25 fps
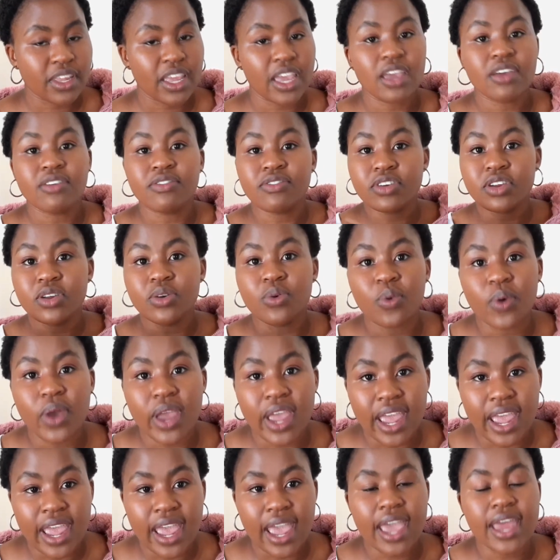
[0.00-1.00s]

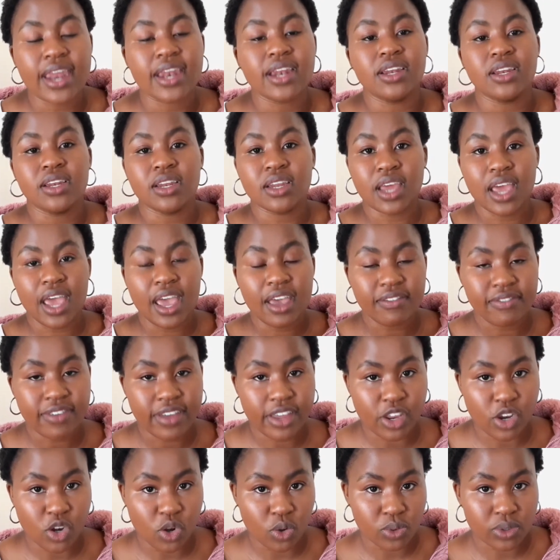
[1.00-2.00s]
everywhere and
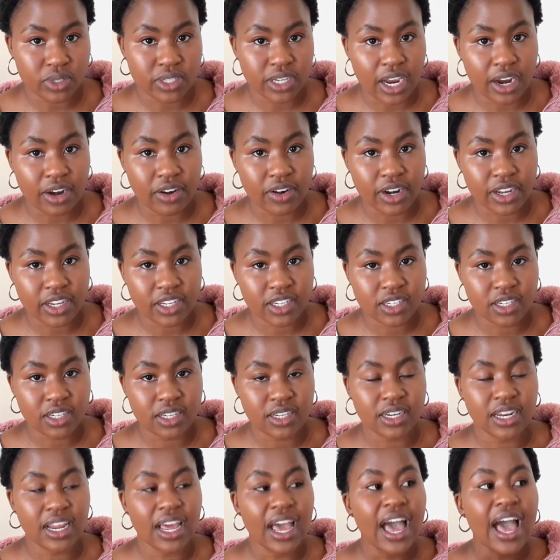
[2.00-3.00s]
having no direction.
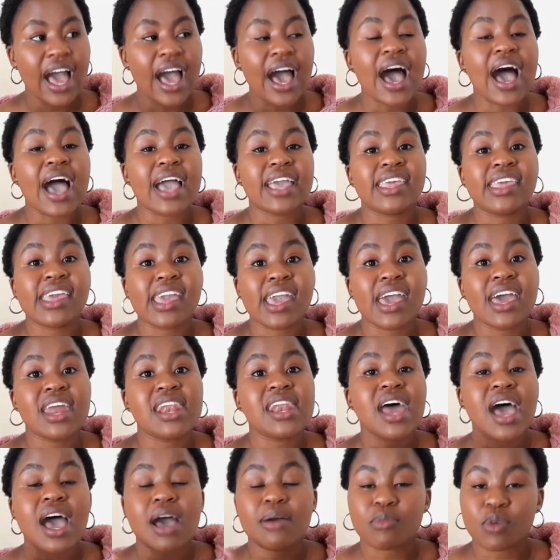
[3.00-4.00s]
Again,
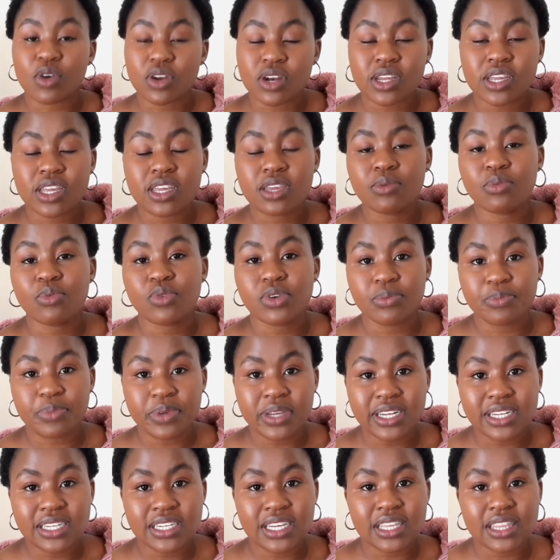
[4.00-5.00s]
I'm going to keep
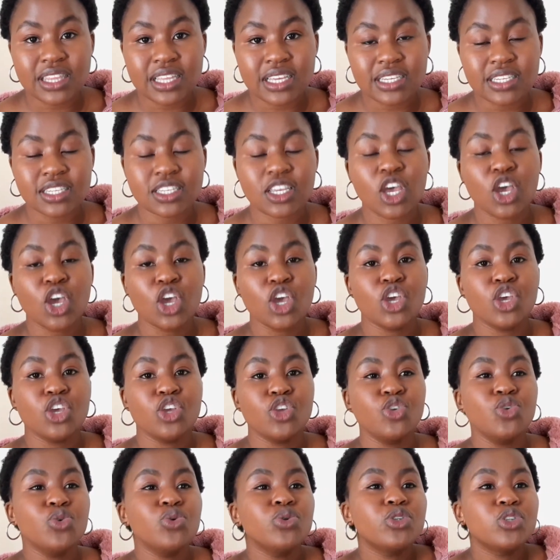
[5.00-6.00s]
repeating this.
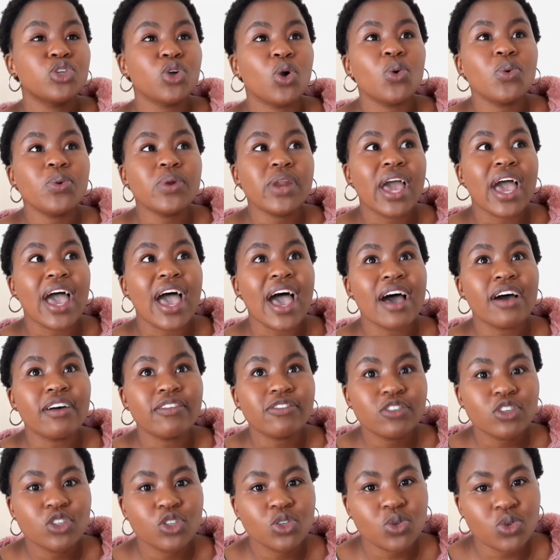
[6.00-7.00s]
You don't have
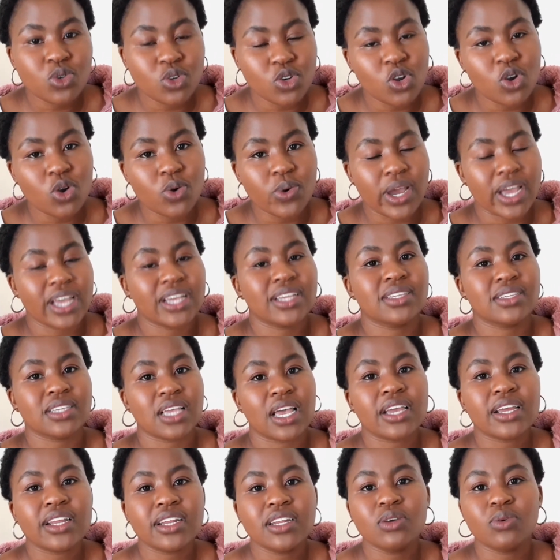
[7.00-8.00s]
to know
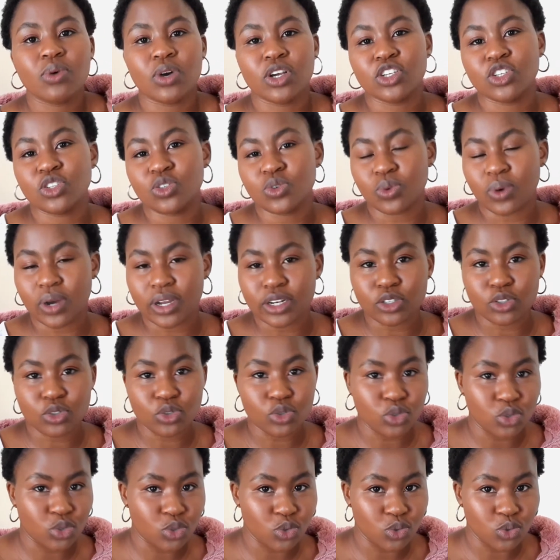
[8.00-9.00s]
exactly what you want to
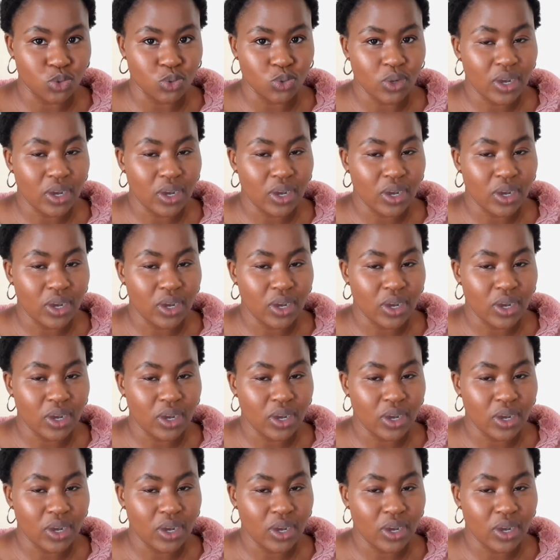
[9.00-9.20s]
do.